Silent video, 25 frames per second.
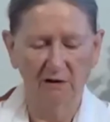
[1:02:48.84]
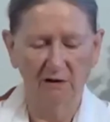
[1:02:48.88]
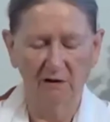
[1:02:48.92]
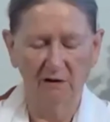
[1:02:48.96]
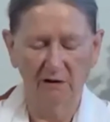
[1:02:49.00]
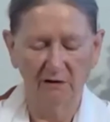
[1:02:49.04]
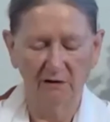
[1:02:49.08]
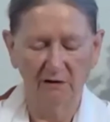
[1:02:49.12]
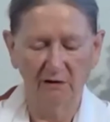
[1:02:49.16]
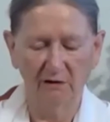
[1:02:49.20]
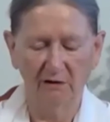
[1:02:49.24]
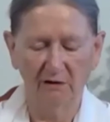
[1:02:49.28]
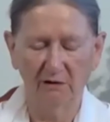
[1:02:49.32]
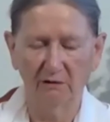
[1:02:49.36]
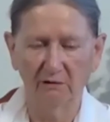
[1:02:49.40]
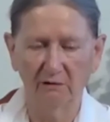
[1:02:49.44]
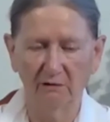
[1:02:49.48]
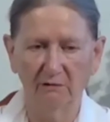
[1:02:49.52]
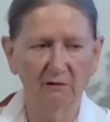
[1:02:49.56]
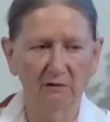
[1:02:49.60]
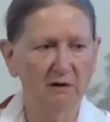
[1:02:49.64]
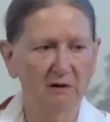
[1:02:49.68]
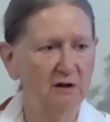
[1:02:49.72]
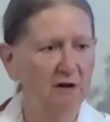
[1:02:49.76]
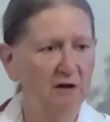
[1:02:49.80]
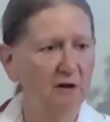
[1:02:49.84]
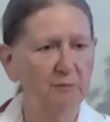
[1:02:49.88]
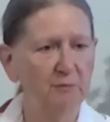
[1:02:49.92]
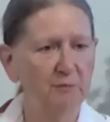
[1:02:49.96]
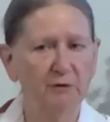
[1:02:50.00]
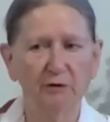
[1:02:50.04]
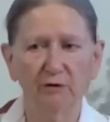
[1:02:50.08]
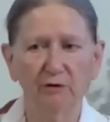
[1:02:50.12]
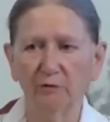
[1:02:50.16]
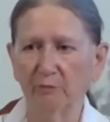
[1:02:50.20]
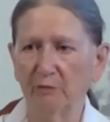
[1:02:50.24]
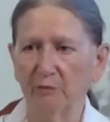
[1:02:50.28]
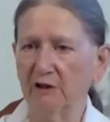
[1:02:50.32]
a
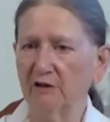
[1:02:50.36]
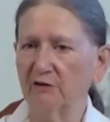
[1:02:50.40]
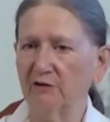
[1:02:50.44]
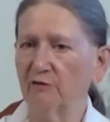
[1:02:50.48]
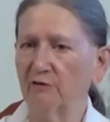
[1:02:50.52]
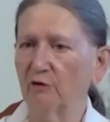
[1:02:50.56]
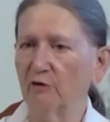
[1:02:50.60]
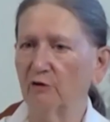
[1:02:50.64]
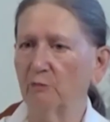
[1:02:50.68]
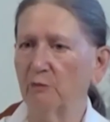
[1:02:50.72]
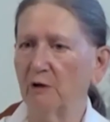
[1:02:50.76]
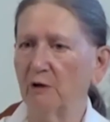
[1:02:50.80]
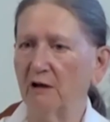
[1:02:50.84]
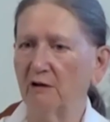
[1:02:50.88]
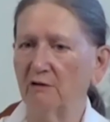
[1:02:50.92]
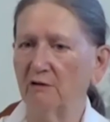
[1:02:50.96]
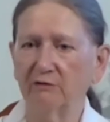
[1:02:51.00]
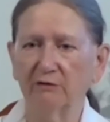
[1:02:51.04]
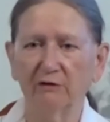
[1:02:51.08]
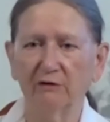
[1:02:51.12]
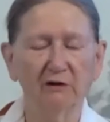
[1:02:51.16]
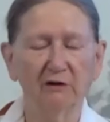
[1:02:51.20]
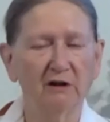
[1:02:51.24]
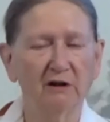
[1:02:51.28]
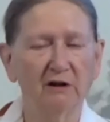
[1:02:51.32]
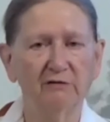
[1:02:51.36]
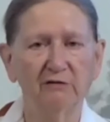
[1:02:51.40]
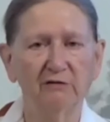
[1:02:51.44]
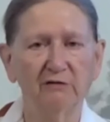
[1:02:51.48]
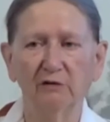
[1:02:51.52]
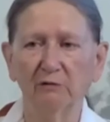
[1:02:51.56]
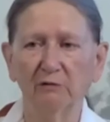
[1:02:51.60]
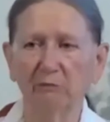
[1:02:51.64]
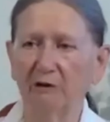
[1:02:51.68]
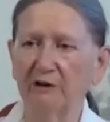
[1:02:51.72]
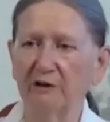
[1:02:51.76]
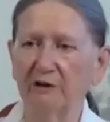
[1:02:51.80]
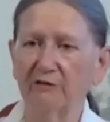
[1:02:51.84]
pure, peaceful, powerful, loveful,
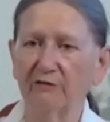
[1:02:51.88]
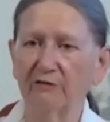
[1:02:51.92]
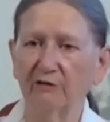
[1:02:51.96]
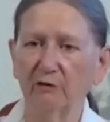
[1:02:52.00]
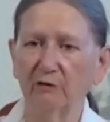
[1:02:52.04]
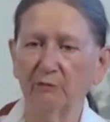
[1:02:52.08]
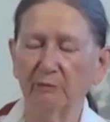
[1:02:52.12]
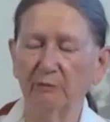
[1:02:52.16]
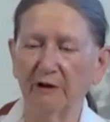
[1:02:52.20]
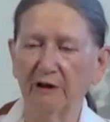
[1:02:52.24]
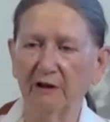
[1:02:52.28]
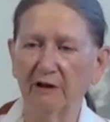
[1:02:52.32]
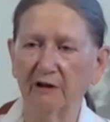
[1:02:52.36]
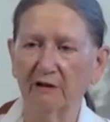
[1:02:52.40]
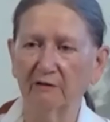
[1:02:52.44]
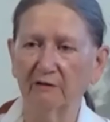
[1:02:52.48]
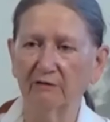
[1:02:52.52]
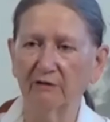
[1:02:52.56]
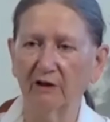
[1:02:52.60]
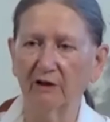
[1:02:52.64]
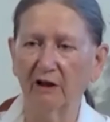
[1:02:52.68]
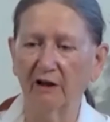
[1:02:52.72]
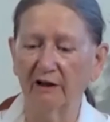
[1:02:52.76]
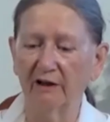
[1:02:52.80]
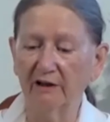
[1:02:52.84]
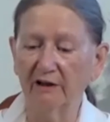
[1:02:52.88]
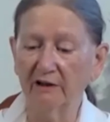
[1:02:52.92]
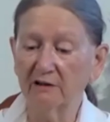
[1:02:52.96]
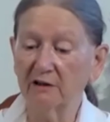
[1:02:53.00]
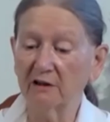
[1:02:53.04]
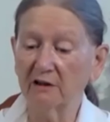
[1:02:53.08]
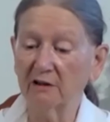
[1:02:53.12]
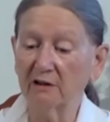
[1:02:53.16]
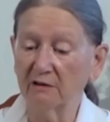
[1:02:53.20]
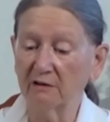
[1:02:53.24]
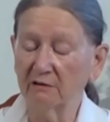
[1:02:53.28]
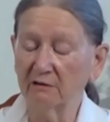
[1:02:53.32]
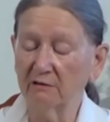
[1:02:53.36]
blissful being of light,
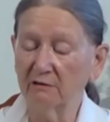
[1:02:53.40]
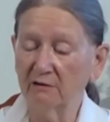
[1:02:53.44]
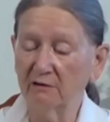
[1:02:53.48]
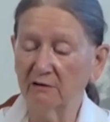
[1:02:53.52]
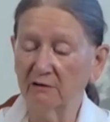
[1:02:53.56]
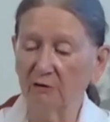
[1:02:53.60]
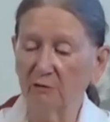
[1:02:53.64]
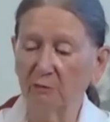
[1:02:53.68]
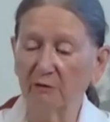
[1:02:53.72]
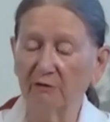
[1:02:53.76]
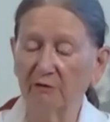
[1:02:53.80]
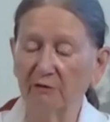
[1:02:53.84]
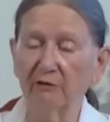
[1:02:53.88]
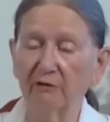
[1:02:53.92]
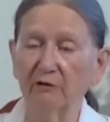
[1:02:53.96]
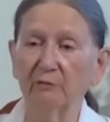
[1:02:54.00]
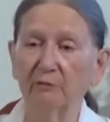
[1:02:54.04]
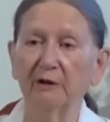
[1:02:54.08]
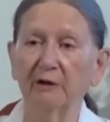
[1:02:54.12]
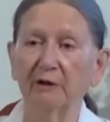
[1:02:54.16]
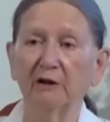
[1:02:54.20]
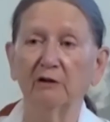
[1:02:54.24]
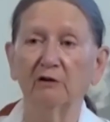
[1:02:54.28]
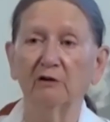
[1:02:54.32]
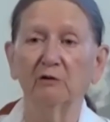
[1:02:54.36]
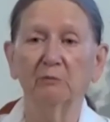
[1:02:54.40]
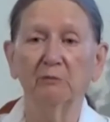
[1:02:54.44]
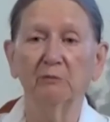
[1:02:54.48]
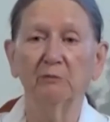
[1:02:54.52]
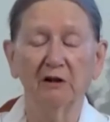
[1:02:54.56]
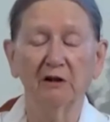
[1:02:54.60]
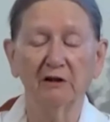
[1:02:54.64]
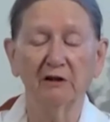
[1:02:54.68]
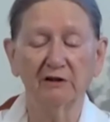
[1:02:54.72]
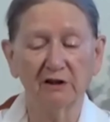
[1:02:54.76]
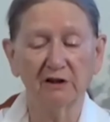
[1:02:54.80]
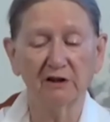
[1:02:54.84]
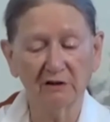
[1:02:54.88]
and you're performing your
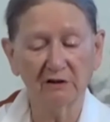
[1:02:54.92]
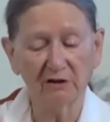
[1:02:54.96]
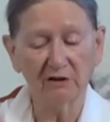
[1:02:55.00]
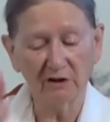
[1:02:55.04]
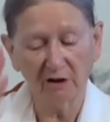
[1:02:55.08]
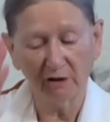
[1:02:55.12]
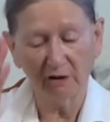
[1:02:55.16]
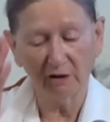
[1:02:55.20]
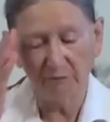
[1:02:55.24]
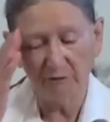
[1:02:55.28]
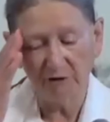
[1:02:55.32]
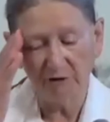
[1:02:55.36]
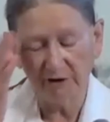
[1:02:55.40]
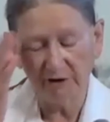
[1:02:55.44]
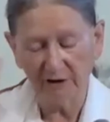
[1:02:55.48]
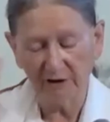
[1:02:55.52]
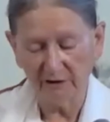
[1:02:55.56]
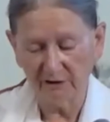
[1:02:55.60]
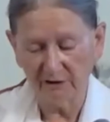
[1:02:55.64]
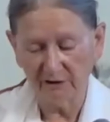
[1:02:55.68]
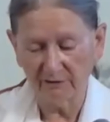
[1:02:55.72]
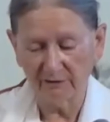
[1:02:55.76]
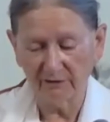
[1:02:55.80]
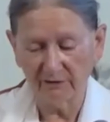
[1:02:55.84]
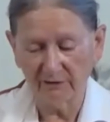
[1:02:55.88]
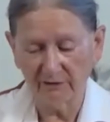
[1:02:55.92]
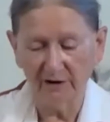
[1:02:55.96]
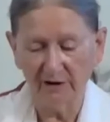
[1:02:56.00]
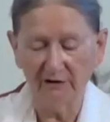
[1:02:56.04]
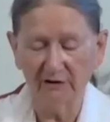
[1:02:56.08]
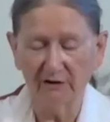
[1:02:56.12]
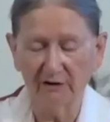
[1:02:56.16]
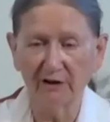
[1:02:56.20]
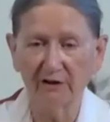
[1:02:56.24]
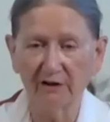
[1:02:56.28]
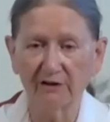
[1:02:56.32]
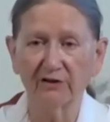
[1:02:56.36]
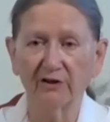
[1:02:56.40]
part in drama. That's very
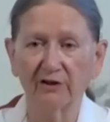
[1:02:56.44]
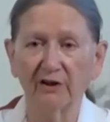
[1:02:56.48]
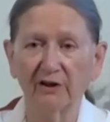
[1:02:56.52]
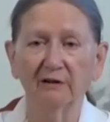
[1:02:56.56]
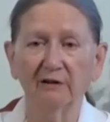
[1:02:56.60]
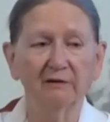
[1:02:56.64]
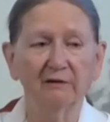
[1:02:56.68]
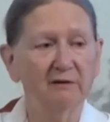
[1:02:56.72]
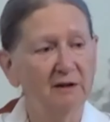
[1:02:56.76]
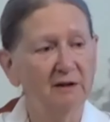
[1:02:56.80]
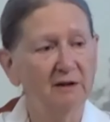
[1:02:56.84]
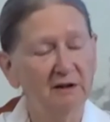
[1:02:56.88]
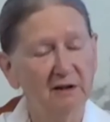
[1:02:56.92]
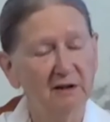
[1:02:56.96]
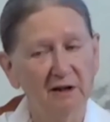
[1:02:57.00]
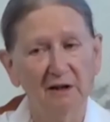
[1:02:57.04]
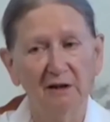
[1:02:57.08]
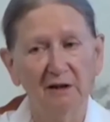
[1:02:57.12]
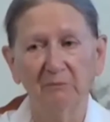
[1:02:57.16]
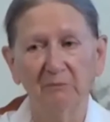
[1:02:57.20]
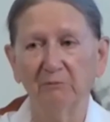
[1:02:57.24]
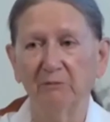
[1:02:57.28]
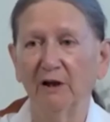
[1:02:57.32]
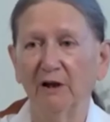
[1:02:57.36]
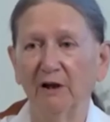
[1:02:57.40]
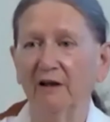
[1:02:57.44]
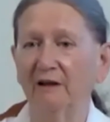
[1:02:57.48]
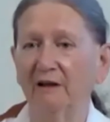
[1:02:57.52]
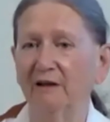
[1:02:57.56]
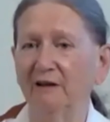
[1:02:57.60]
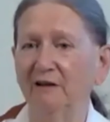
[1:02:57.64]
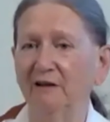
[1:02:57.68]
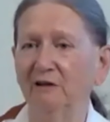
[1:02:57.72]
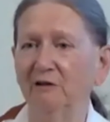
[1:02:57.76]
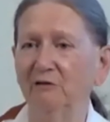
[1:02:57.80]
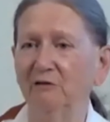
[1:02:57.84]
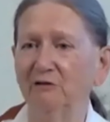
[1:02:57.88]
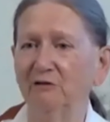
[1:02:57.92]
interesting.
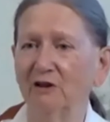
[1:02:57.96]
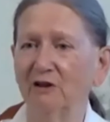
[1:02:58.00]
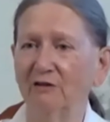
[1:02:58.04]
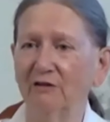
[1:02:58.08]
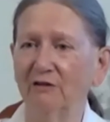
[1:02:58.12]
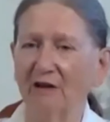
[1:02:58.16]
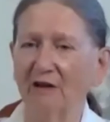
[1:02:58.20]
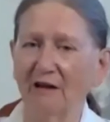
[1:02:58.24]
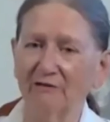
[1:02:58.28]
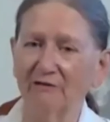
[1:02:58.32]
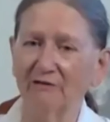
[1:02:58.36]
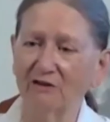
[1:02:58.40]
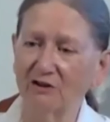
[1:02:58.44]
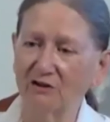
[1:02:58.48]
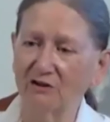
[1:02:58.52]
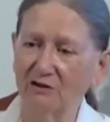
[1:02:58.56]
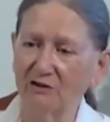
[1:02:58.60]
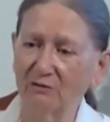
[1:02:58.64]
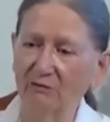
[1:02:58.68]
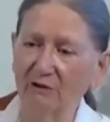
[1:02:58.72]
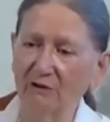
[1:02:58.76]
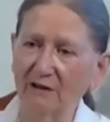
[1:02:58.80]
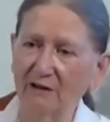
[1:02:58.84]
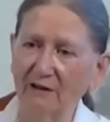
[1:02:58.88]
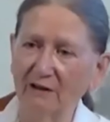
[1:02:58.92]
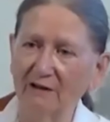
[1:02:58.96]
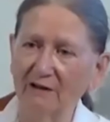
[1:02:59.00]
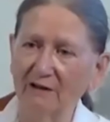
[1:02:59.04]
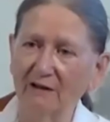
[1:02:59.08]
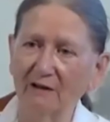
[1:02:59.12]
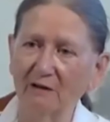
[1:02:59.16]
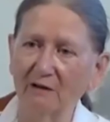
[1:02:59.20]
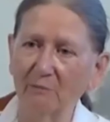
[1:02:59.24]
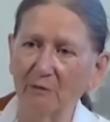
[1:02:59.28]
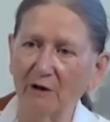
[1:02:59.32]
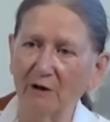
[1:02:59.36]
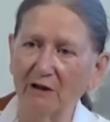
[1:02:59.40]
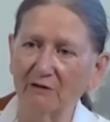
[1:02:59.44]
But you don't have to do anything
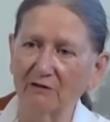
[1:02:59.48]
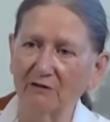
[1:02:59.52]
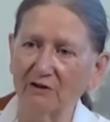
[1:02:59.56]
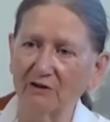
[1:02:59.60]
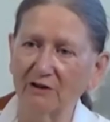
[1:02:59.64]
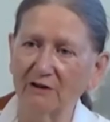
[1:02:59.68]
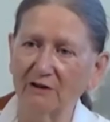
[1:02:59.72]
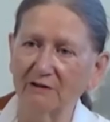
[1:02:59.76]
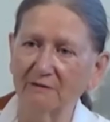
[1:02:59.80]
about it.